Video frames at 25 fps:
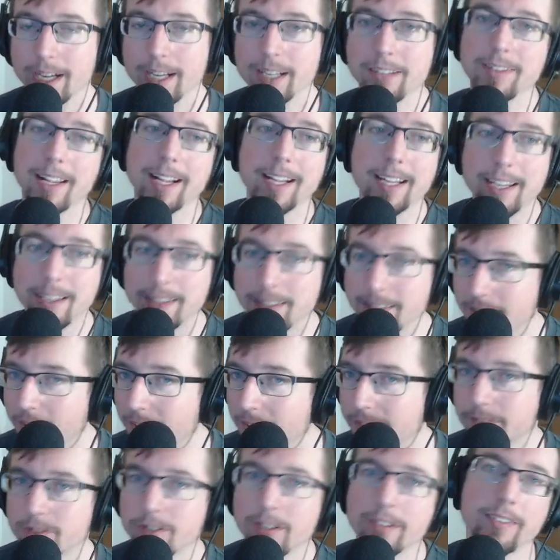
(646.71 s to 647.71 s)
I cannot
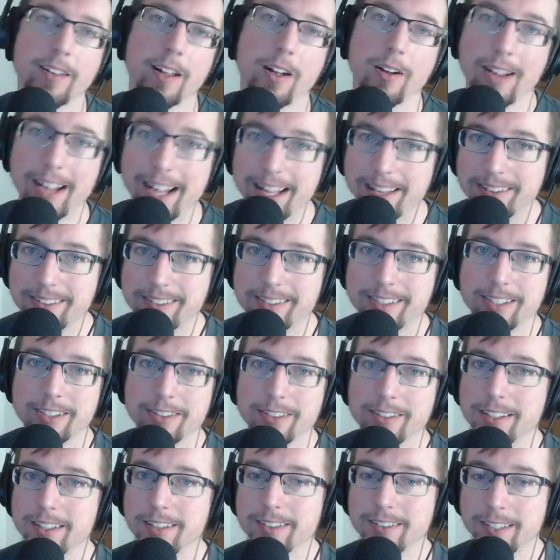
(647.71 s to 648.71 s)
stress how S tier
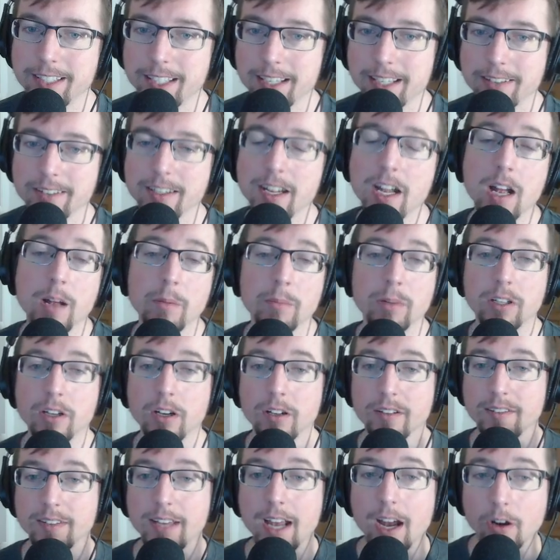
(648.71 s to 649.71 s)
this is, because
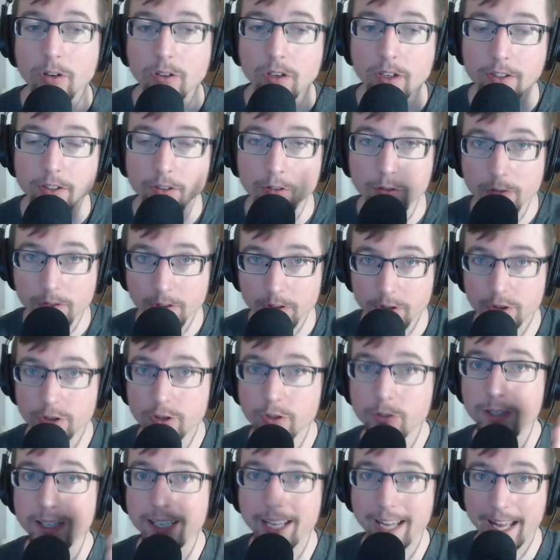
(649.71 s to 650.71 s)
now not only
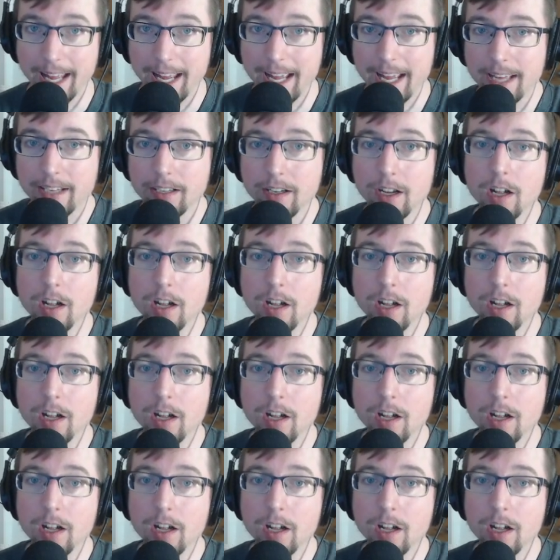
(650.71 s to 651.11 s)
shooting ahead,